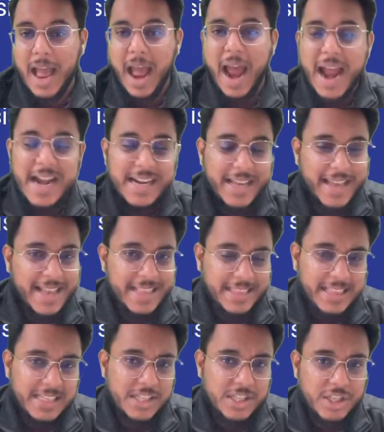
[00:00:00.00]
And in
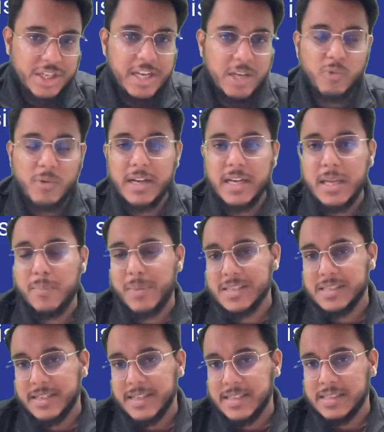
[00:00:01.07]
this G20
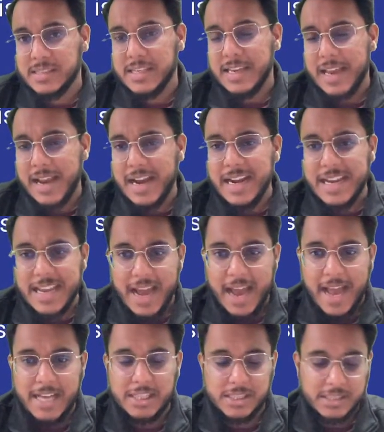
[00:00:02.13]
presidency, India
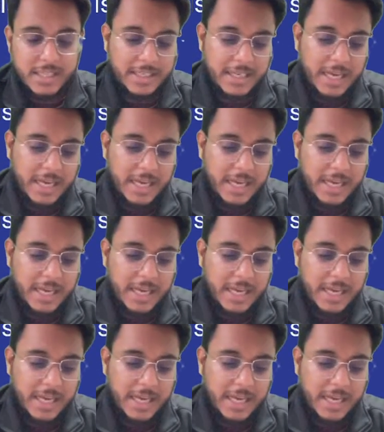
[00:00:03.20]
has the